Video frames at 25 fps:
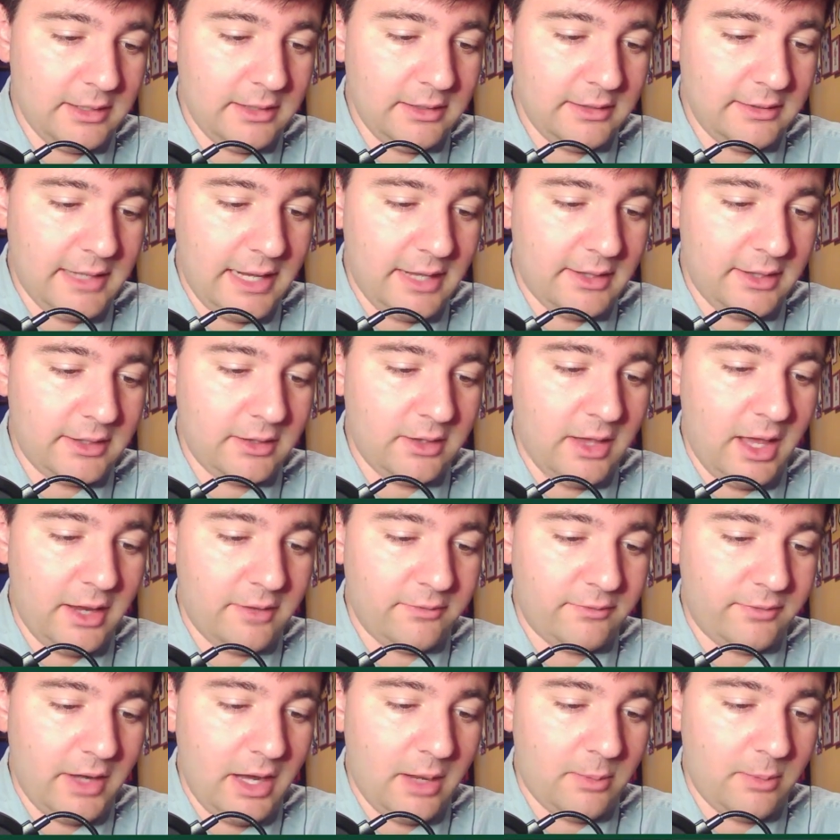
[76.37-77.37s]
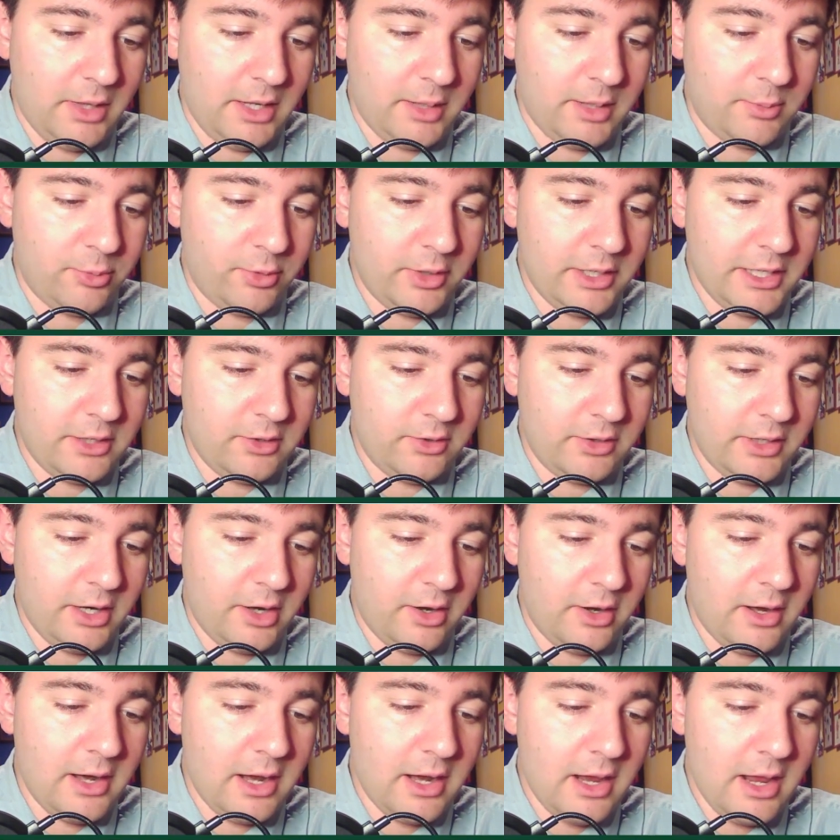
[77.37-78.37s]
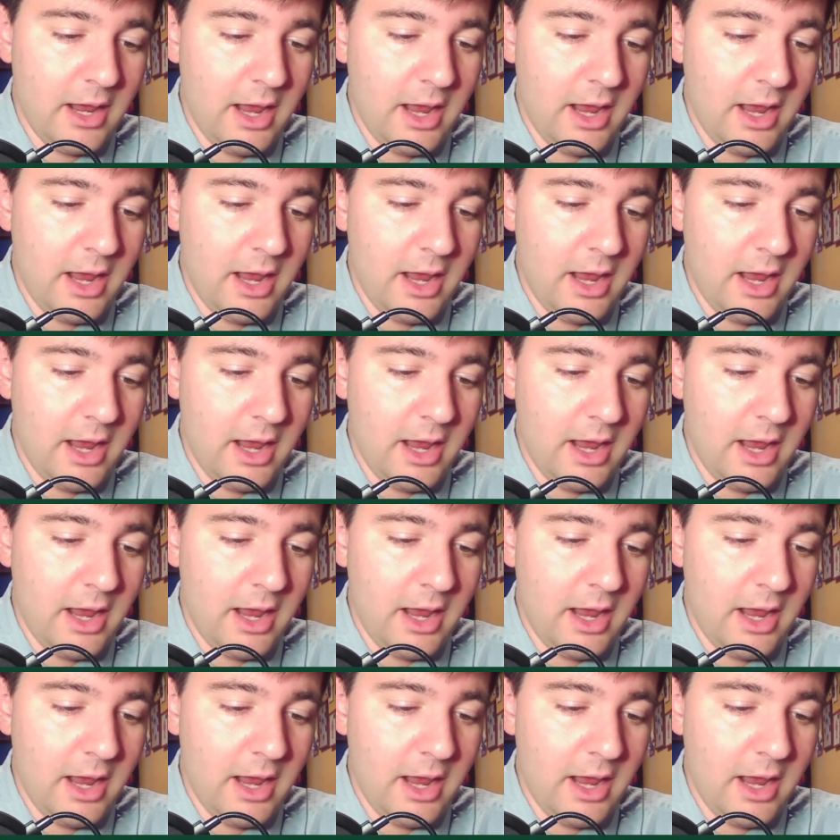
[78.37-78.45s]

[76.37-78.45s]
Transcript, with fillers: daily life and I'm like pretty clear.